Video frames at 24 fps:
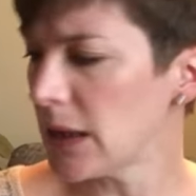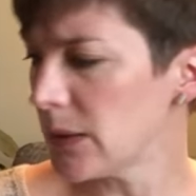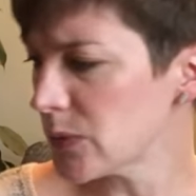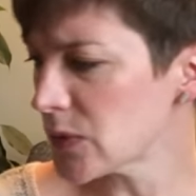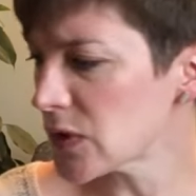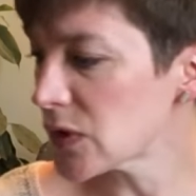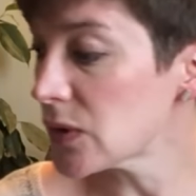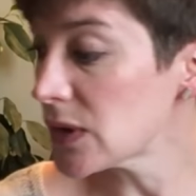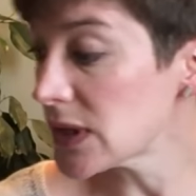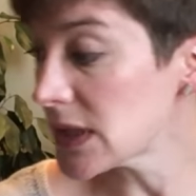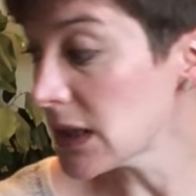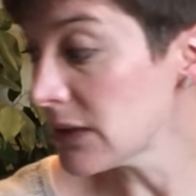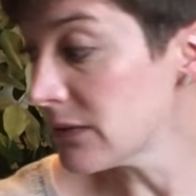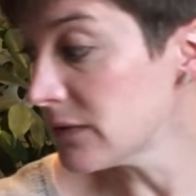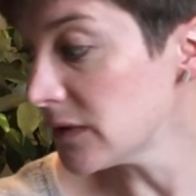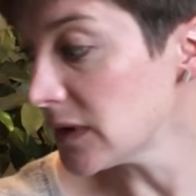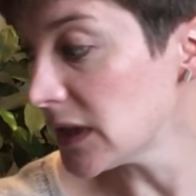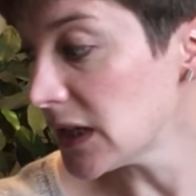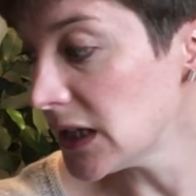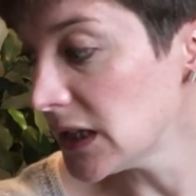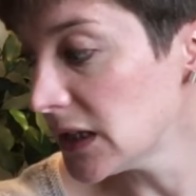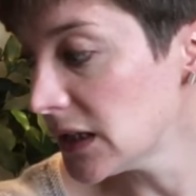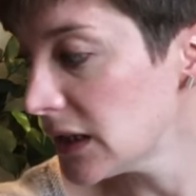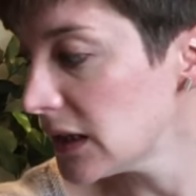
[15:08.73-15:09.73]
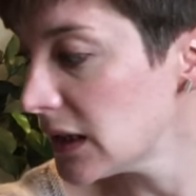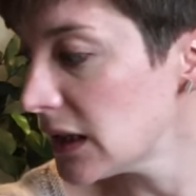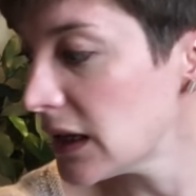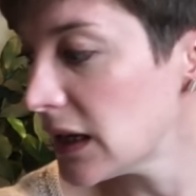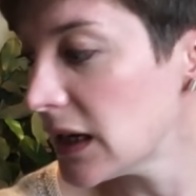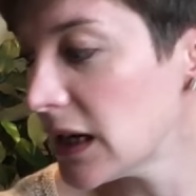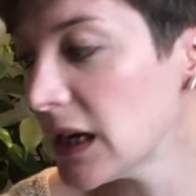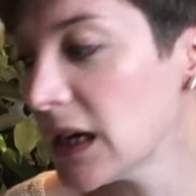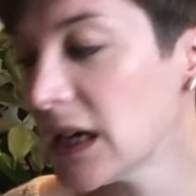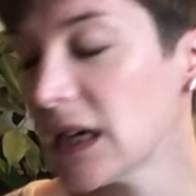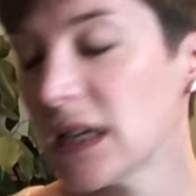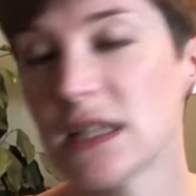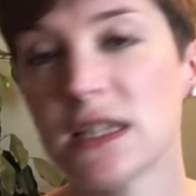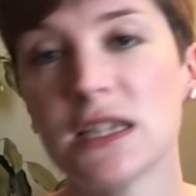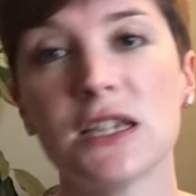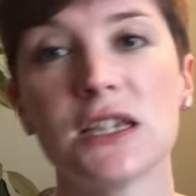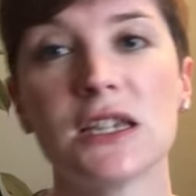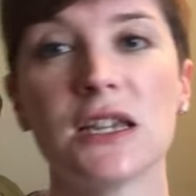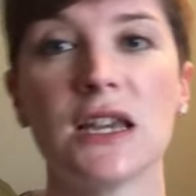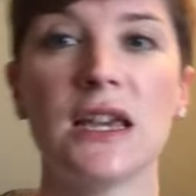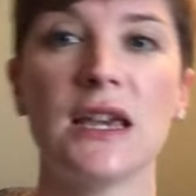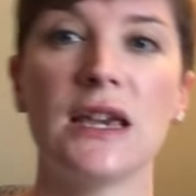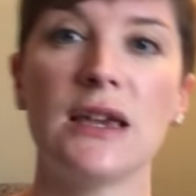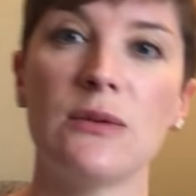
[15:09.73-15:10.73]
So it's lovely. And
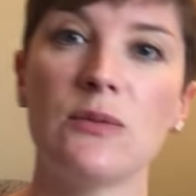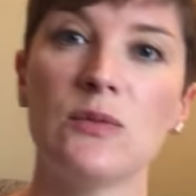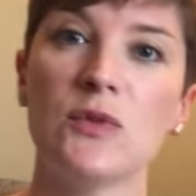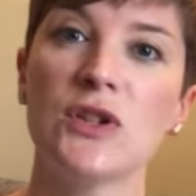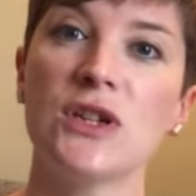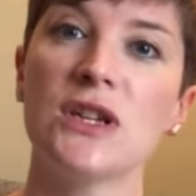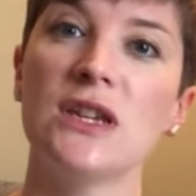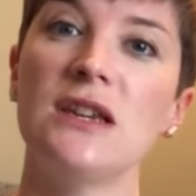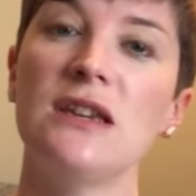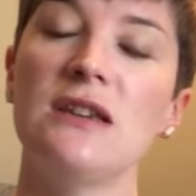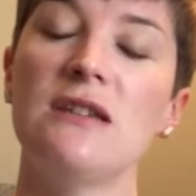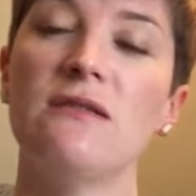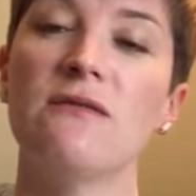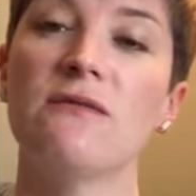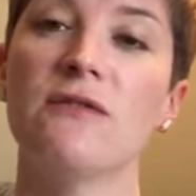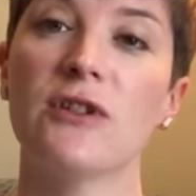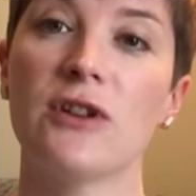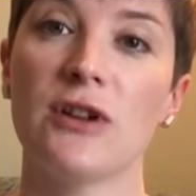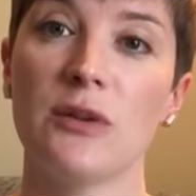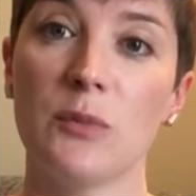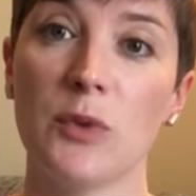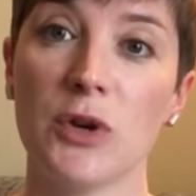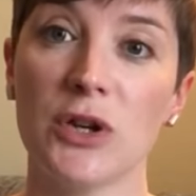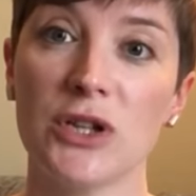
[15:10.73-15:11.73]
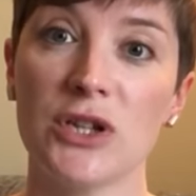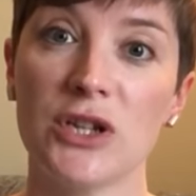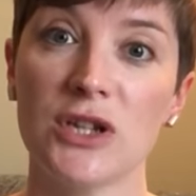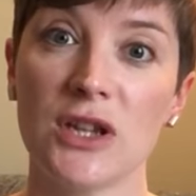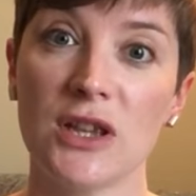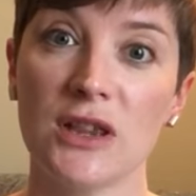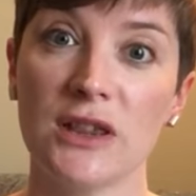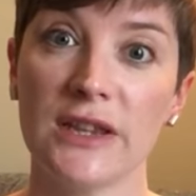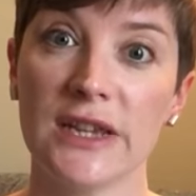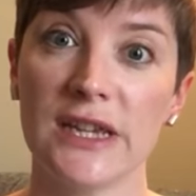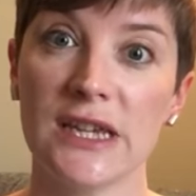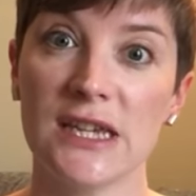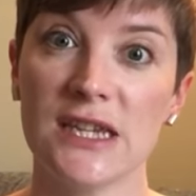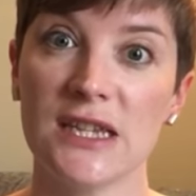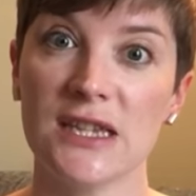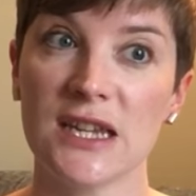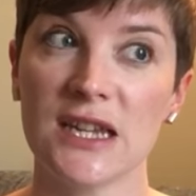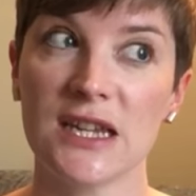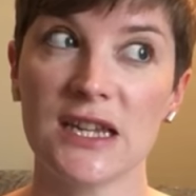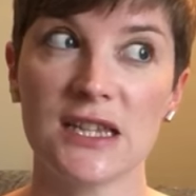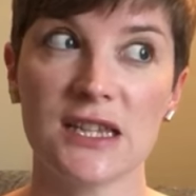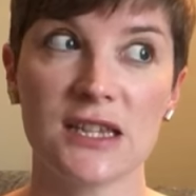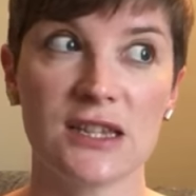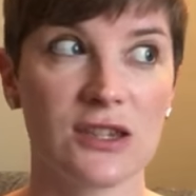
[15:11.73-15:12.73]
she very much liked
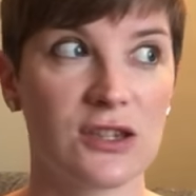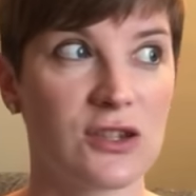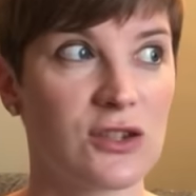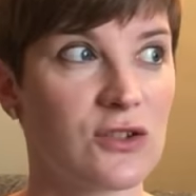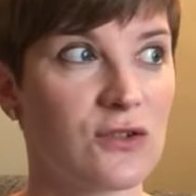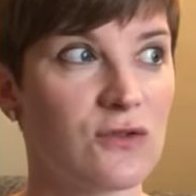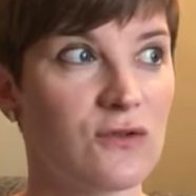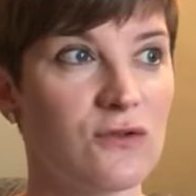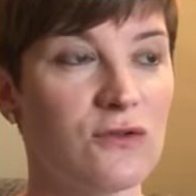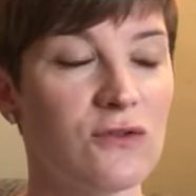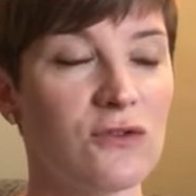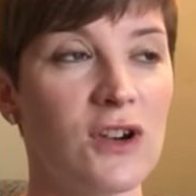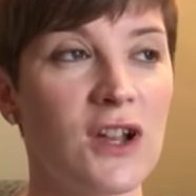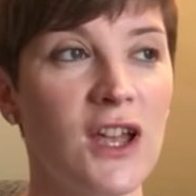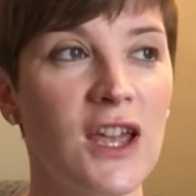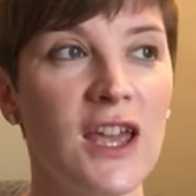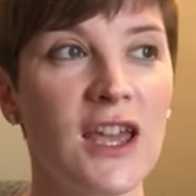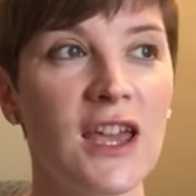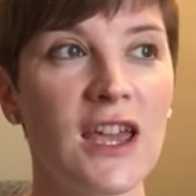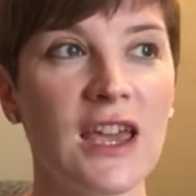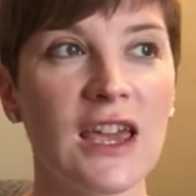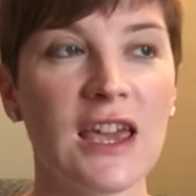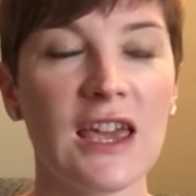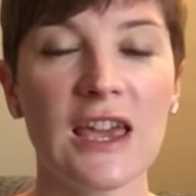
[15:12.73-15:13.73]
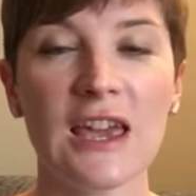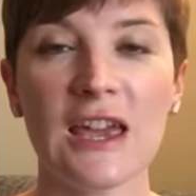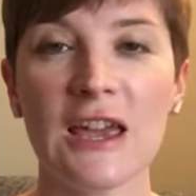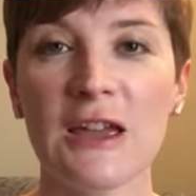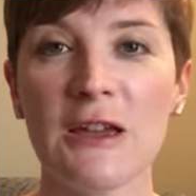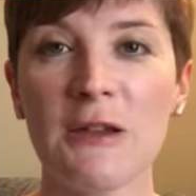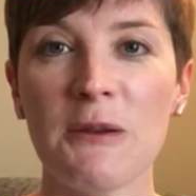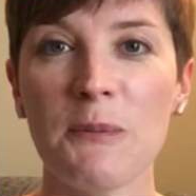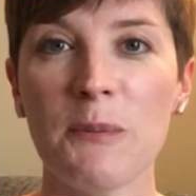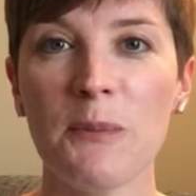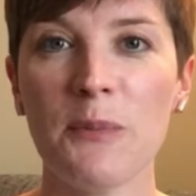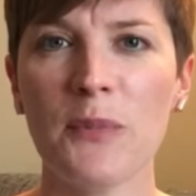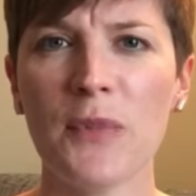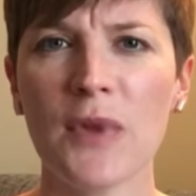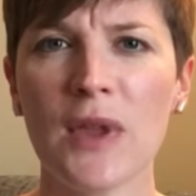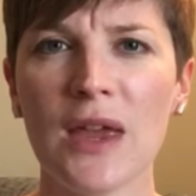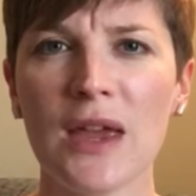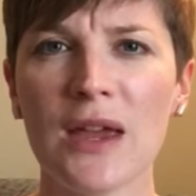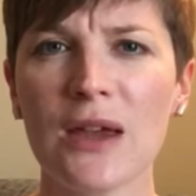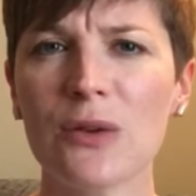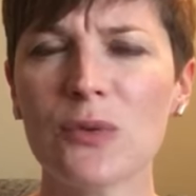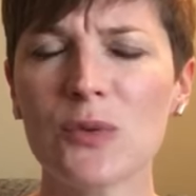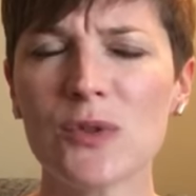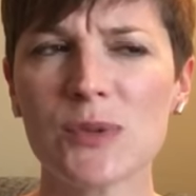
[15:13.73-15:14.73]
it. So
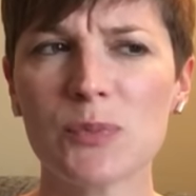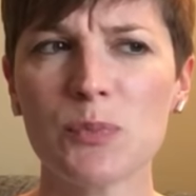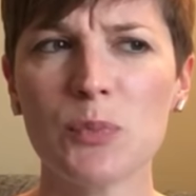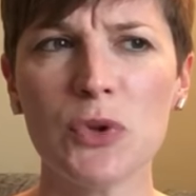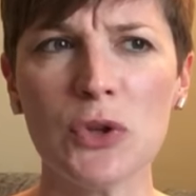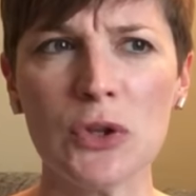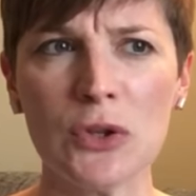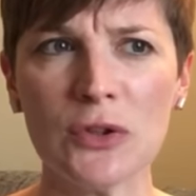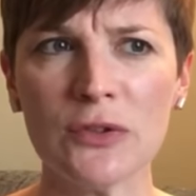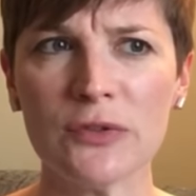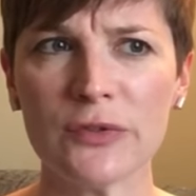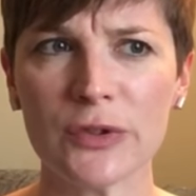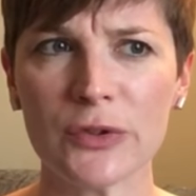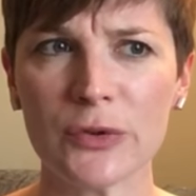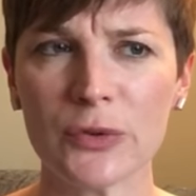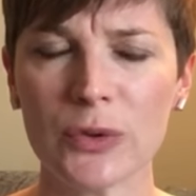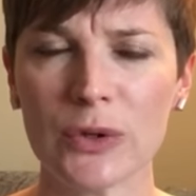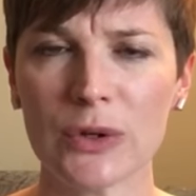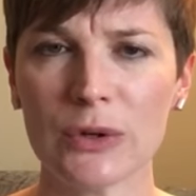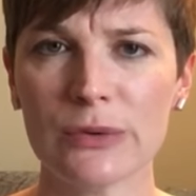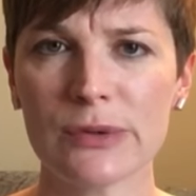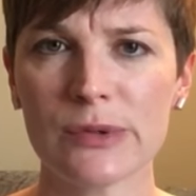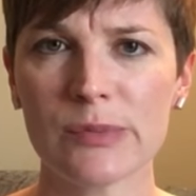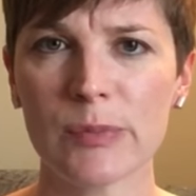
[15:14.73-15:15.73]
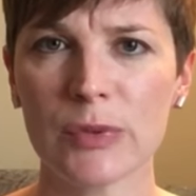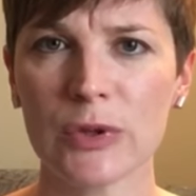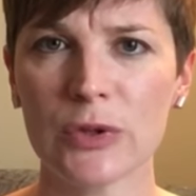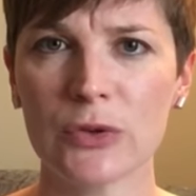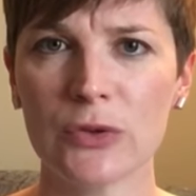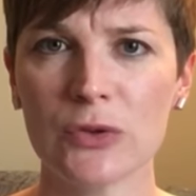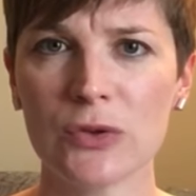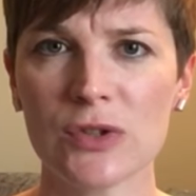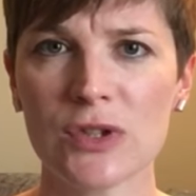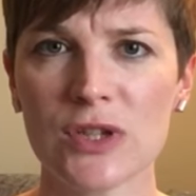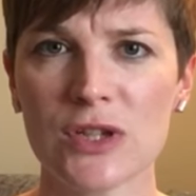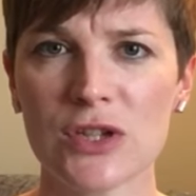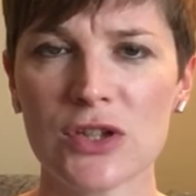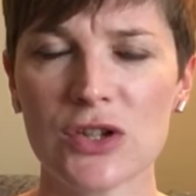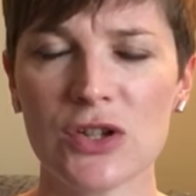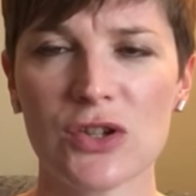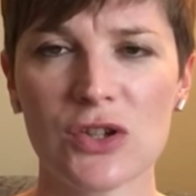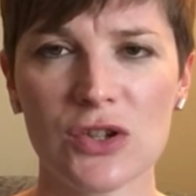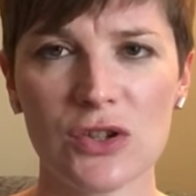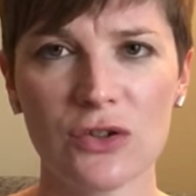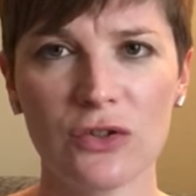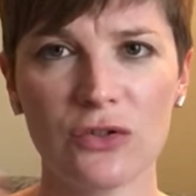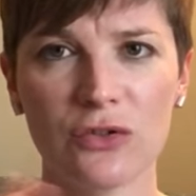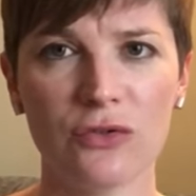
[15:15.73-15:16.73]
it was beautiful when it was blocked. It
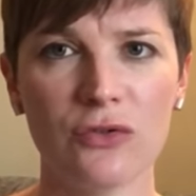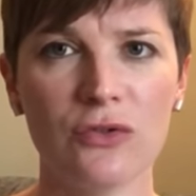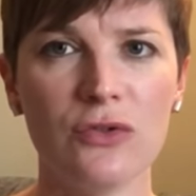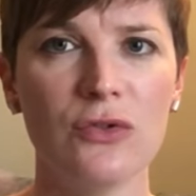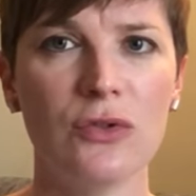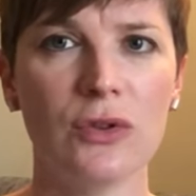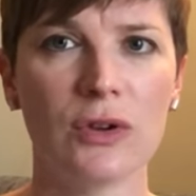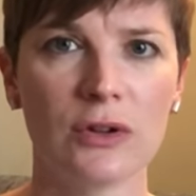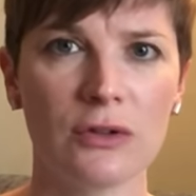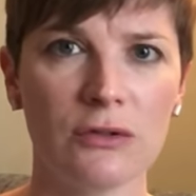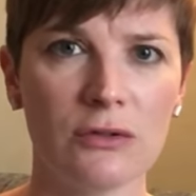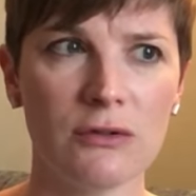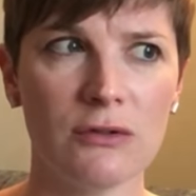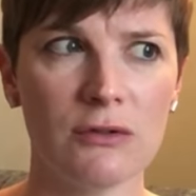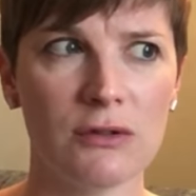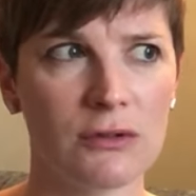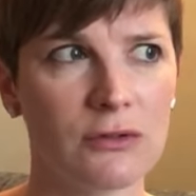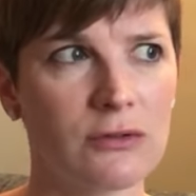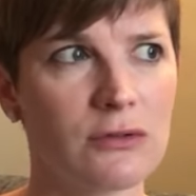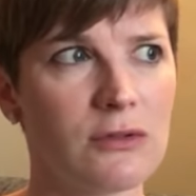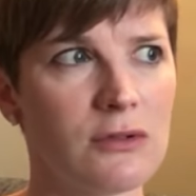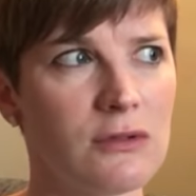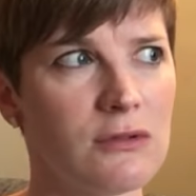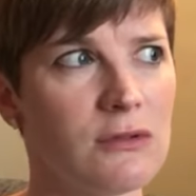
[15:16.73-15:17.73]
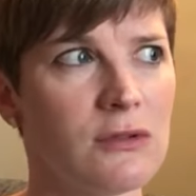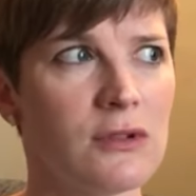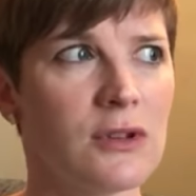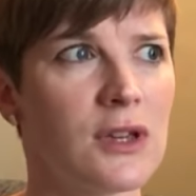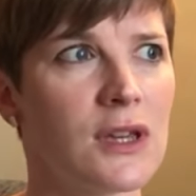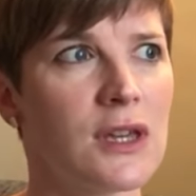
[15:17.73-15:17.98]
just grew and grew and grew.